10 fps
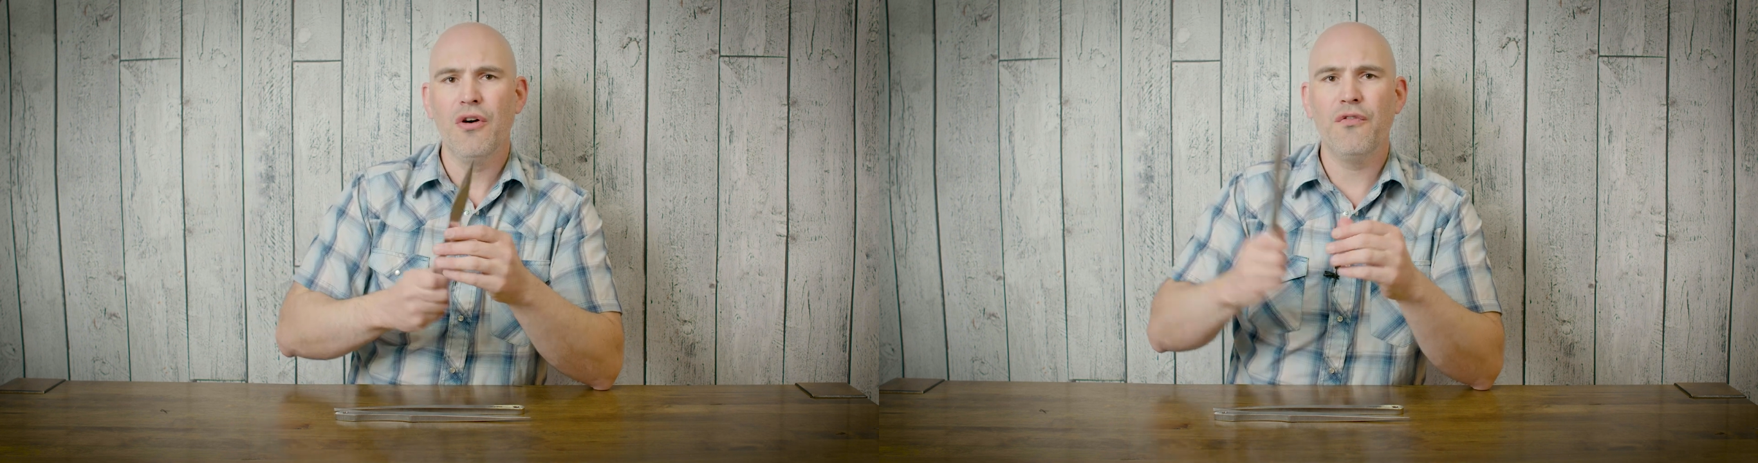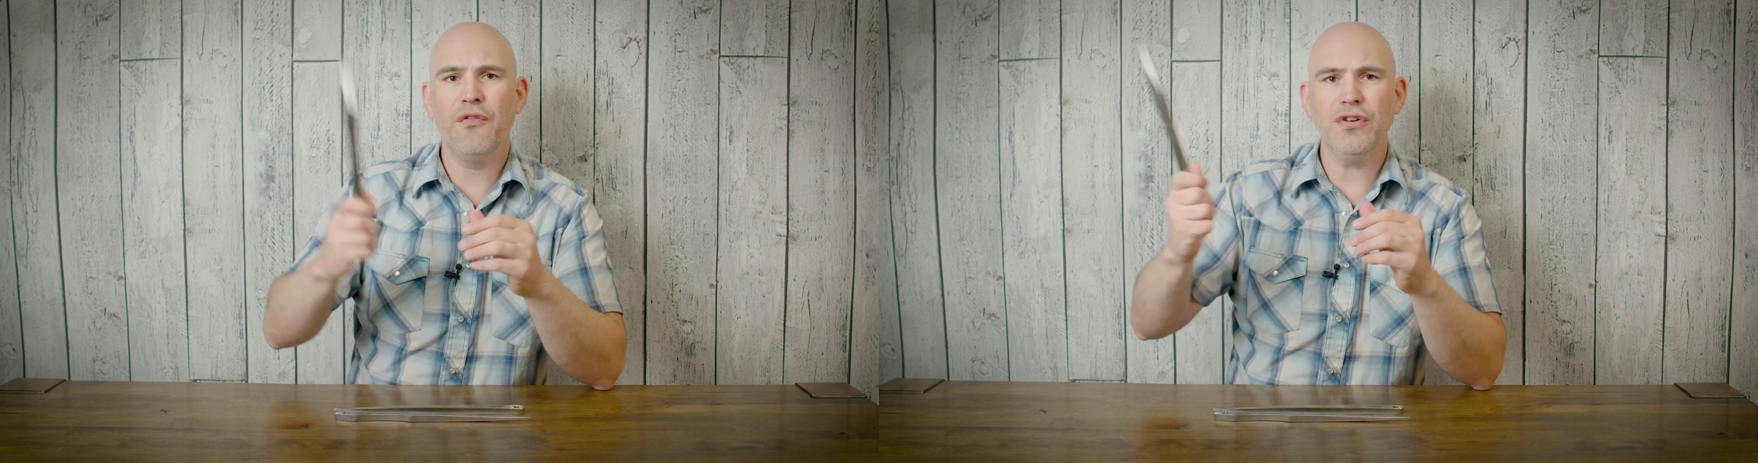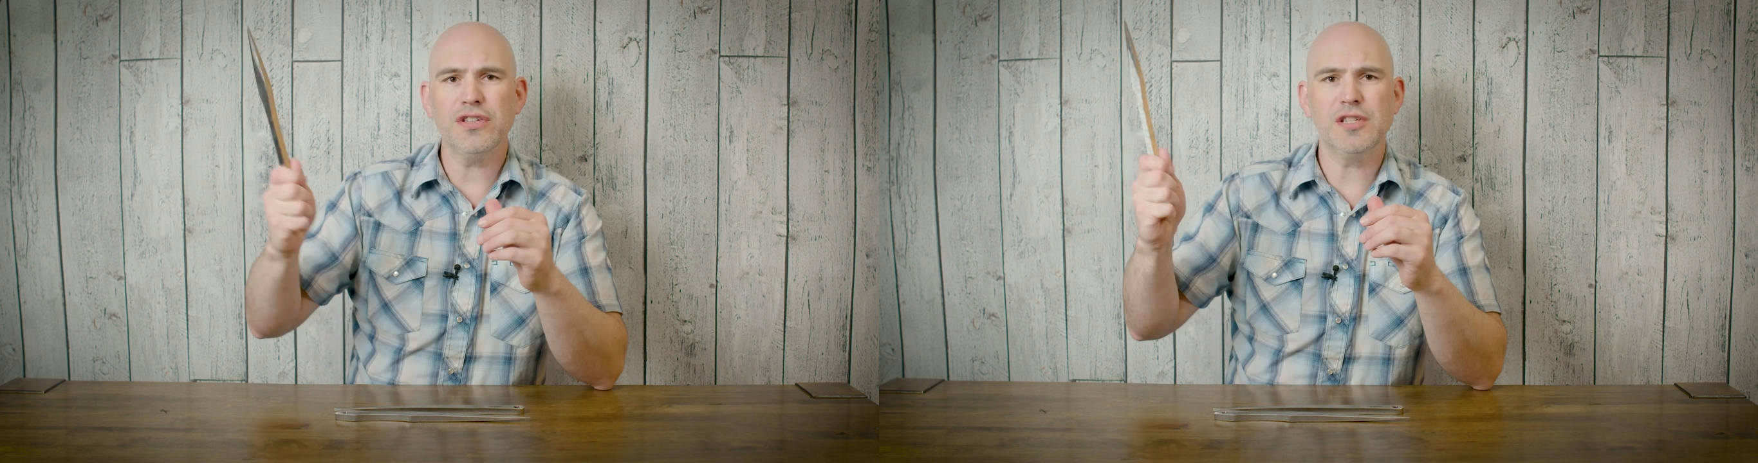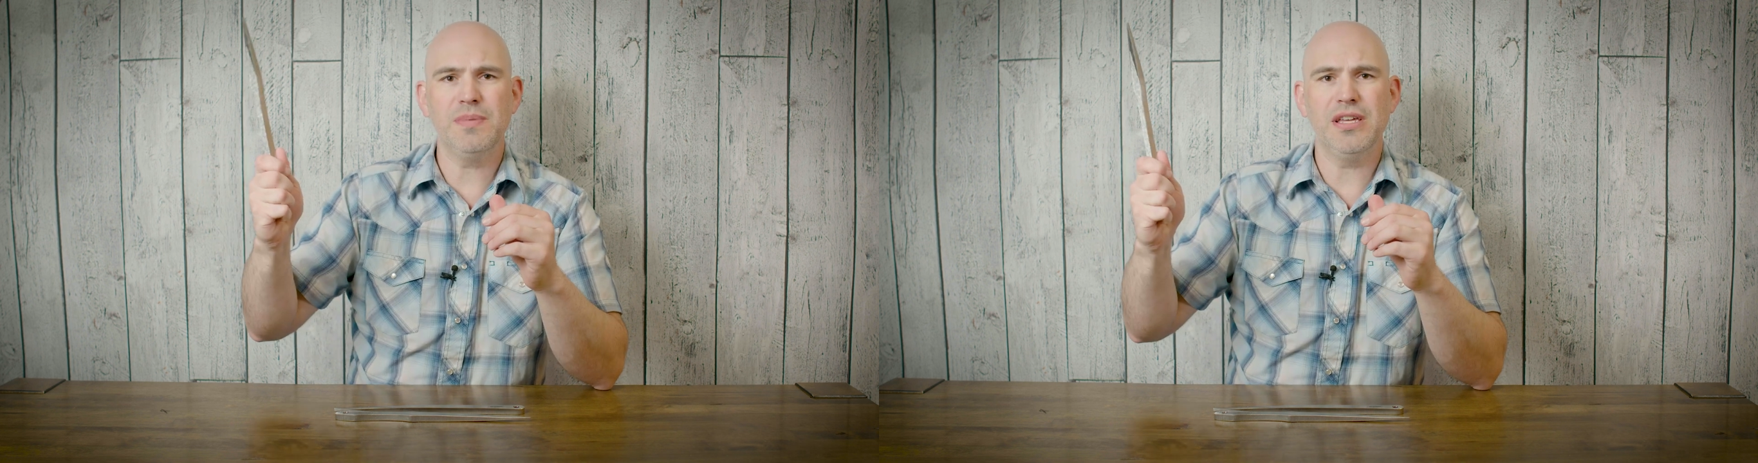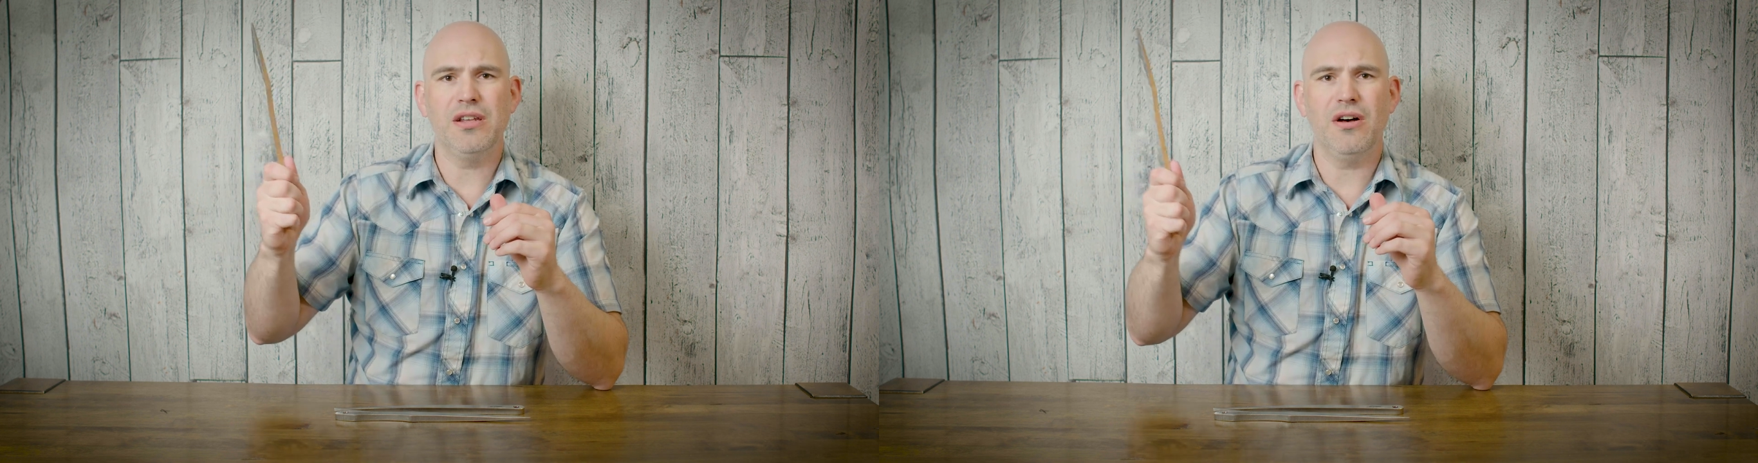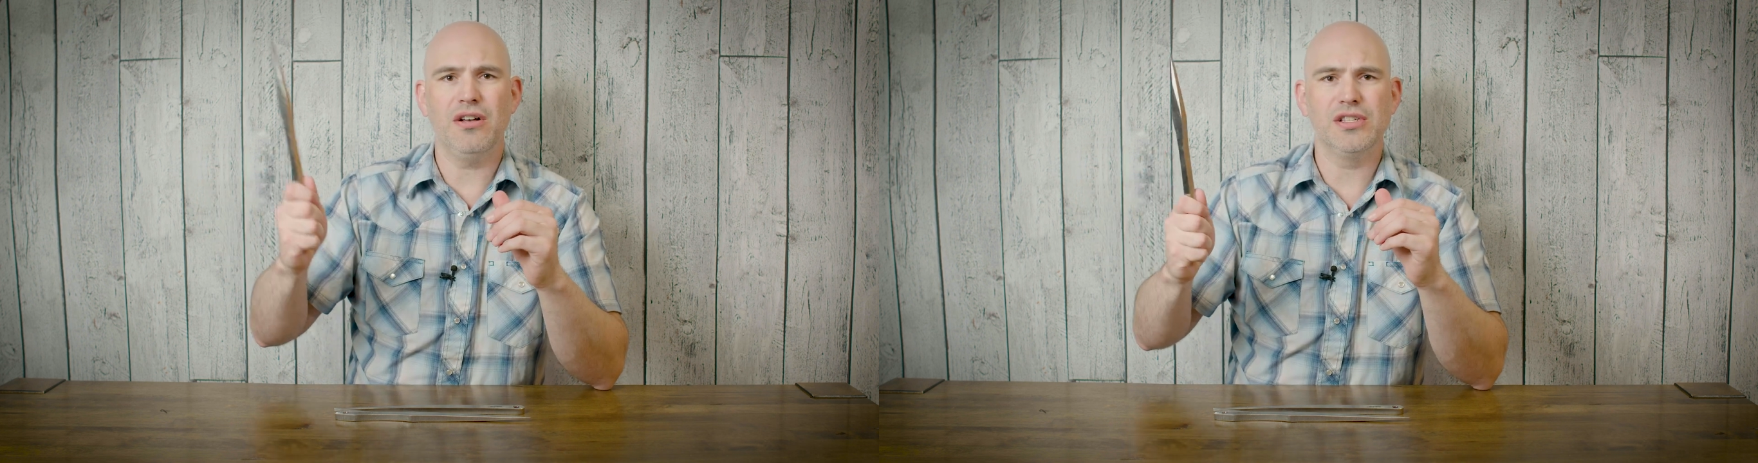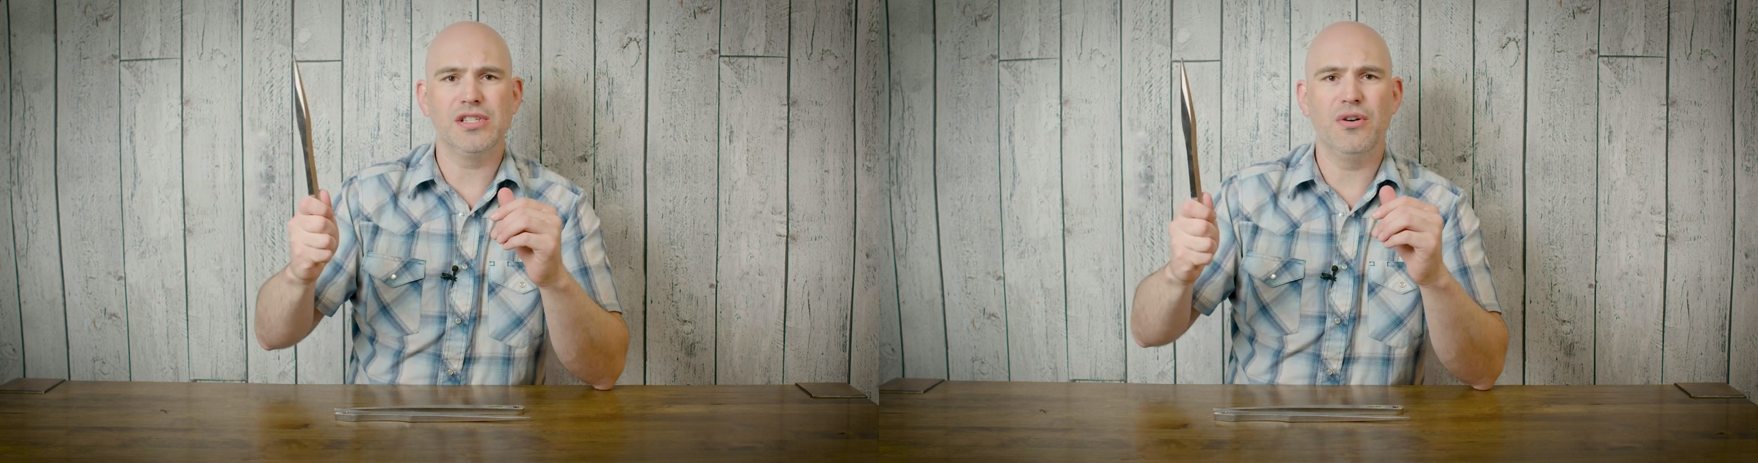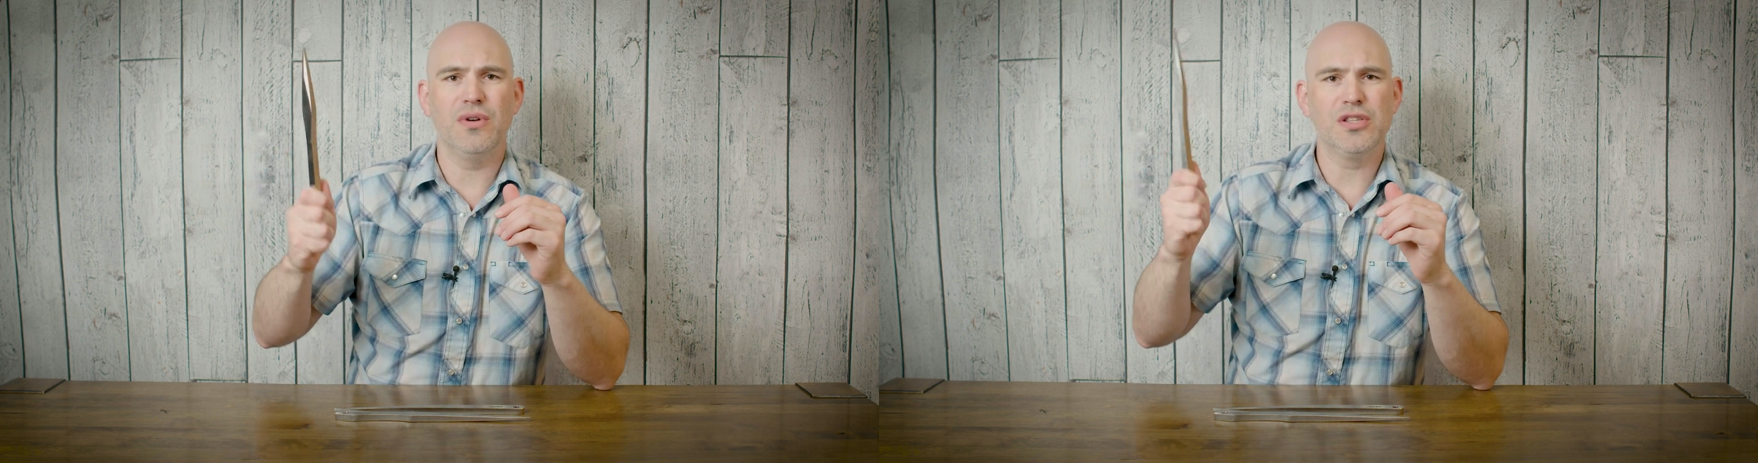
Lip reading: Full spin also,